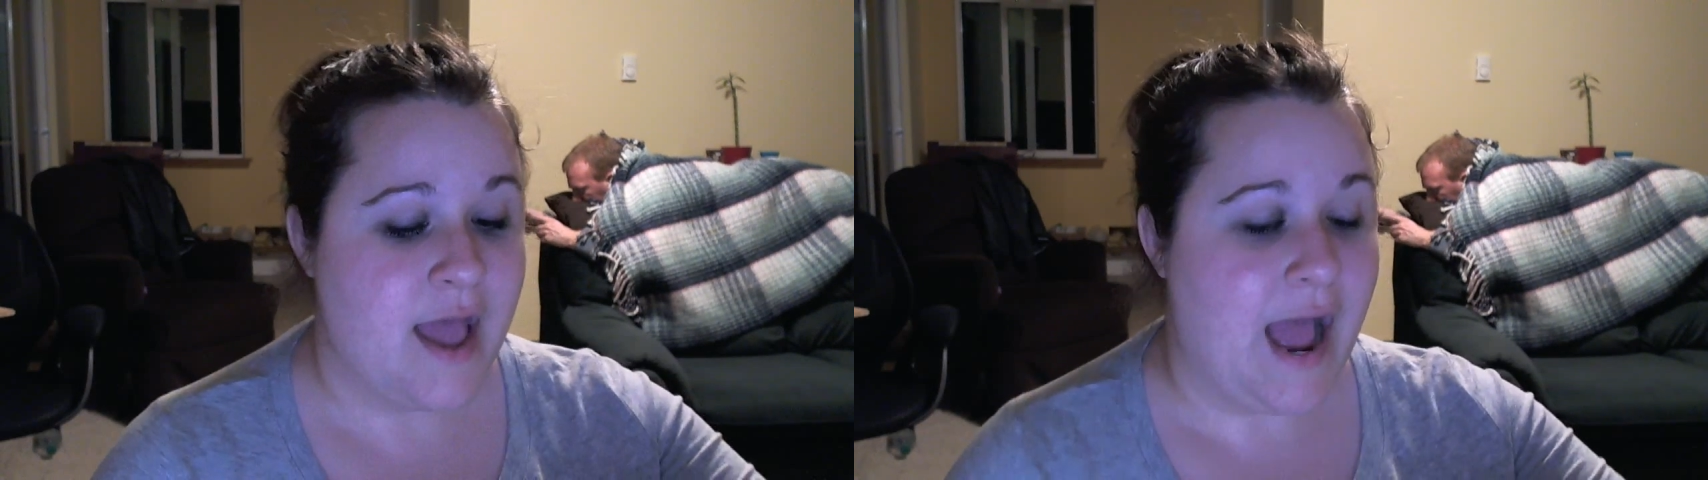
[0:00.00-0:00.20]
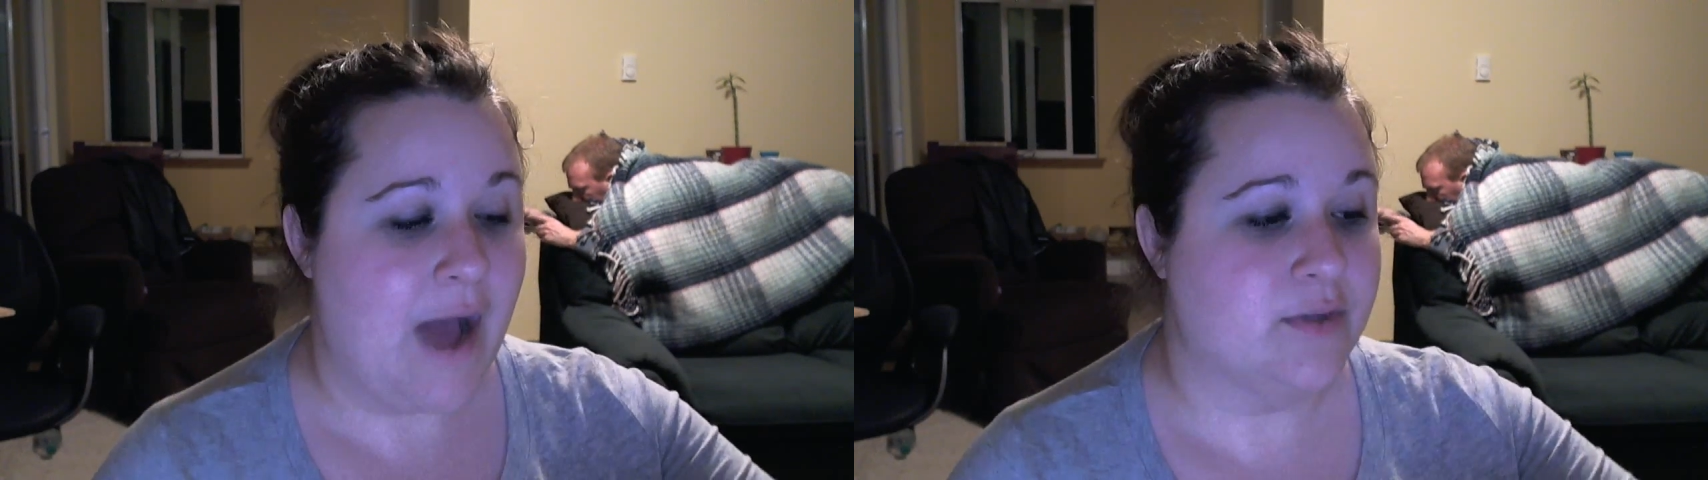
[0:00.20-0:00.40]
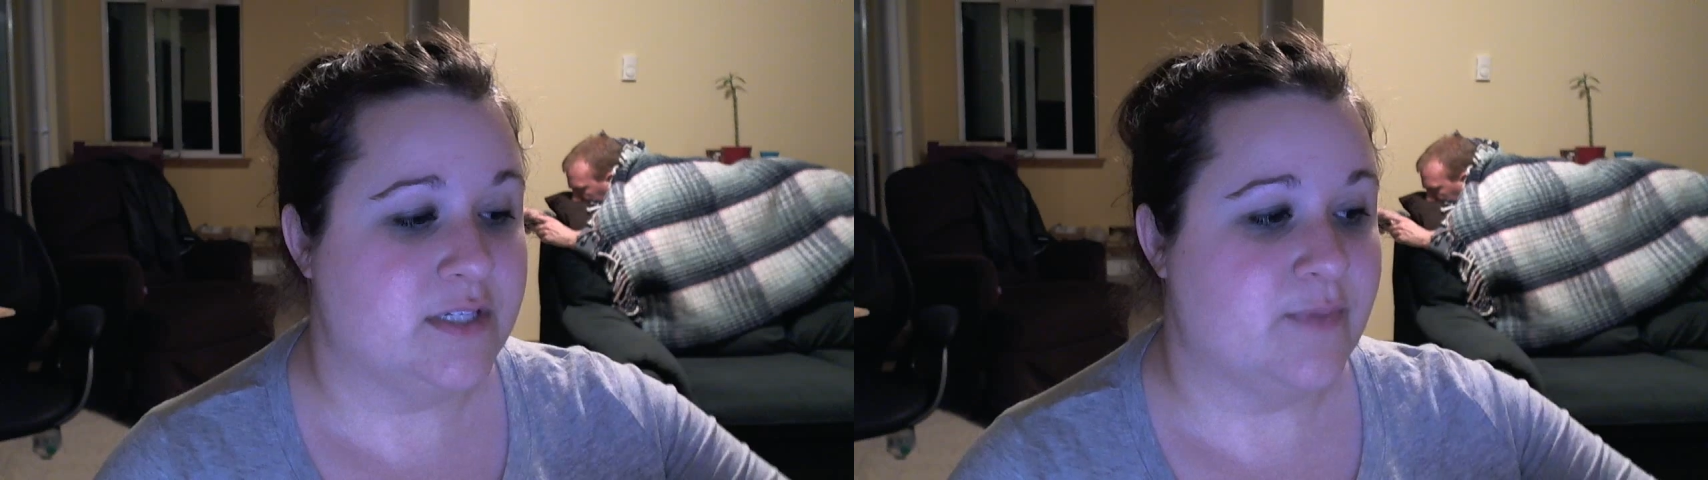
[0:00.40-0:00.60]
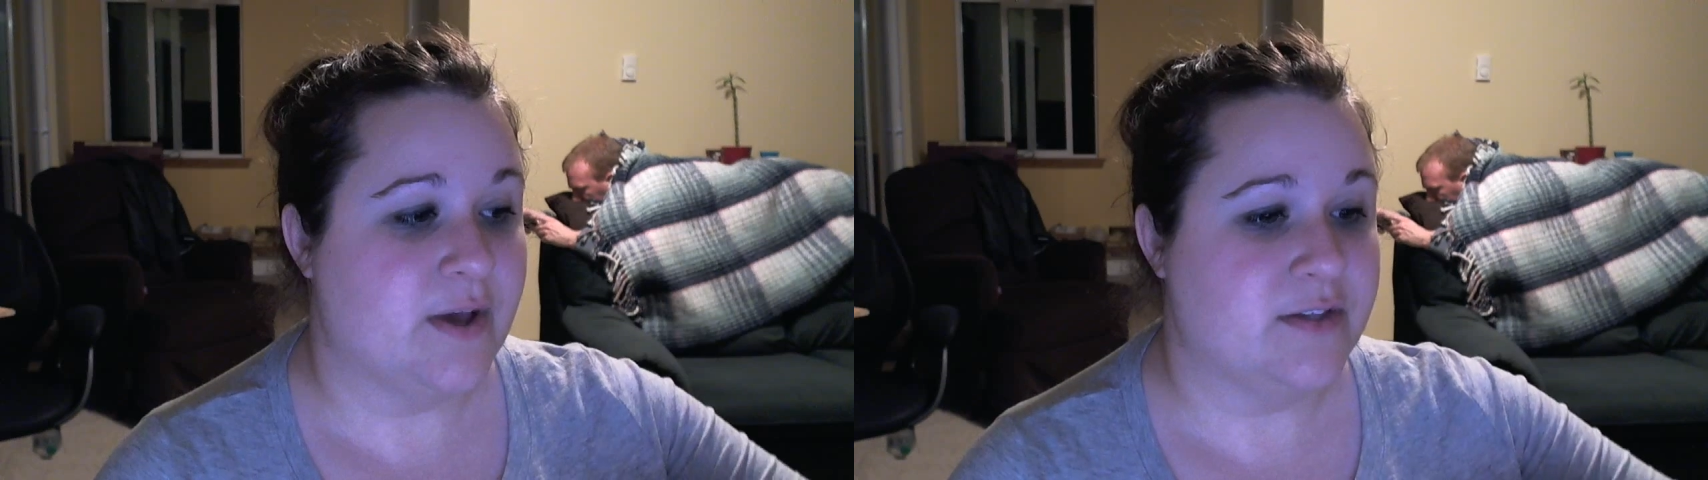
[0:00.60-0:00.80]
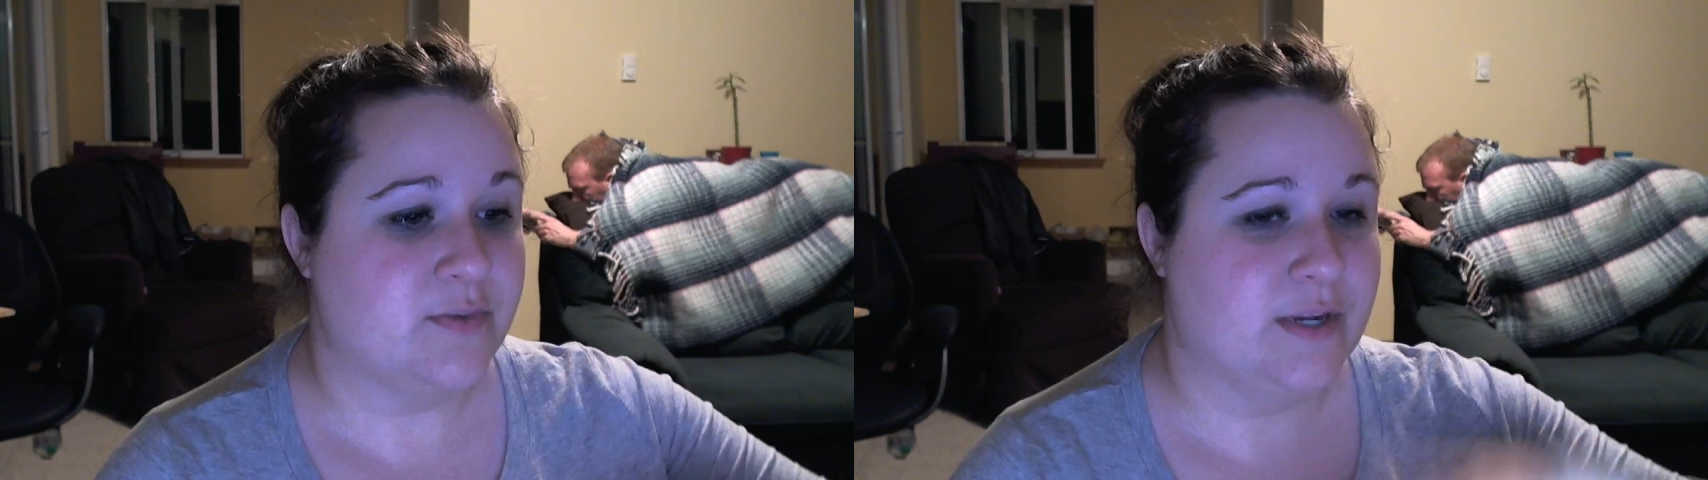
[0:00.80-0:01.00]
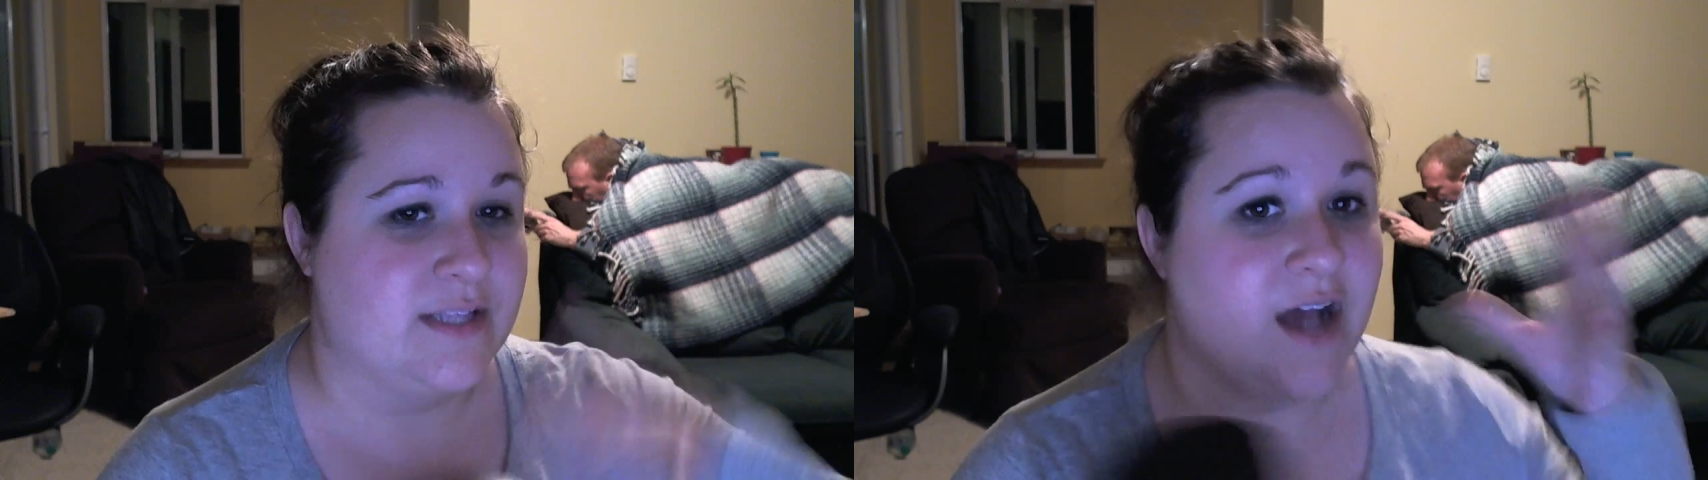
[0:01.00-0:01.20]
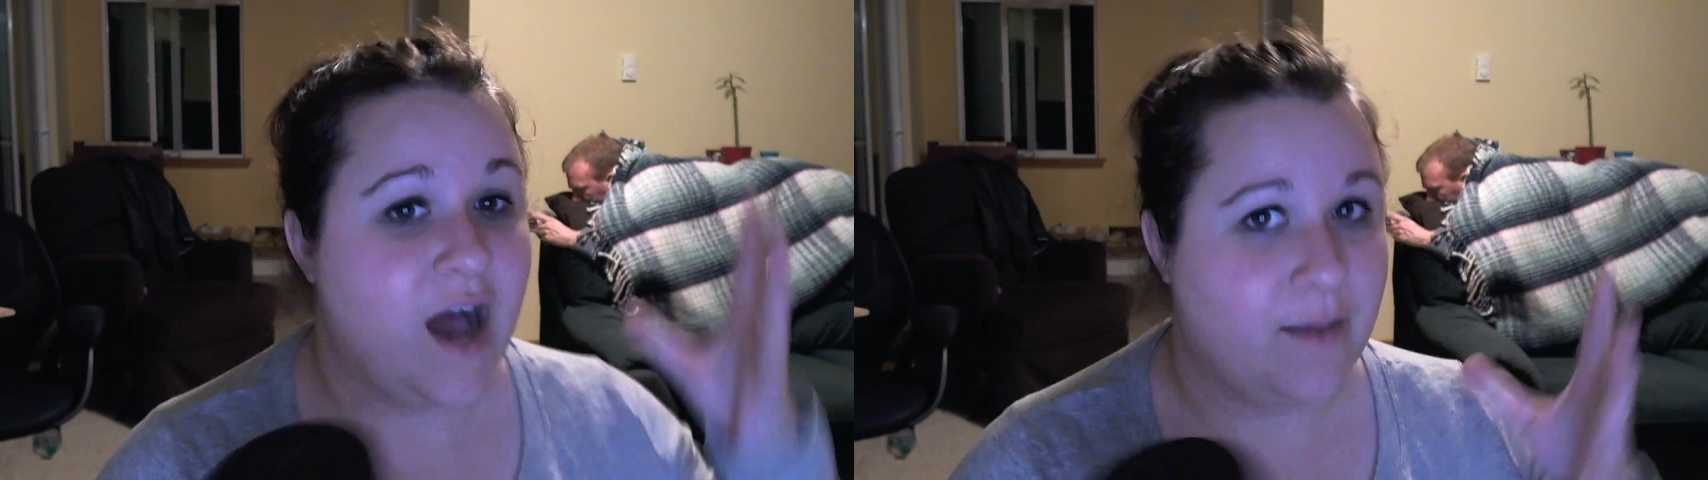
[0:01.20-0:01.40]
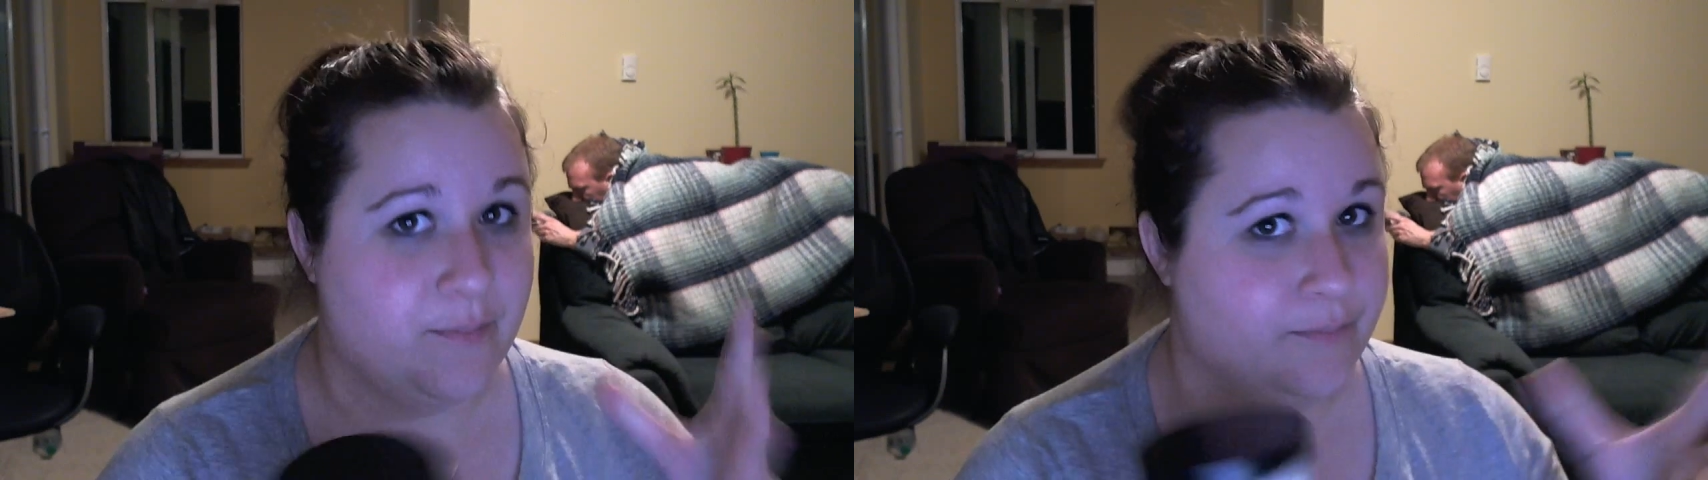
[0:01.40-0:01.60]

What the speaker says: how it smells when it's hot.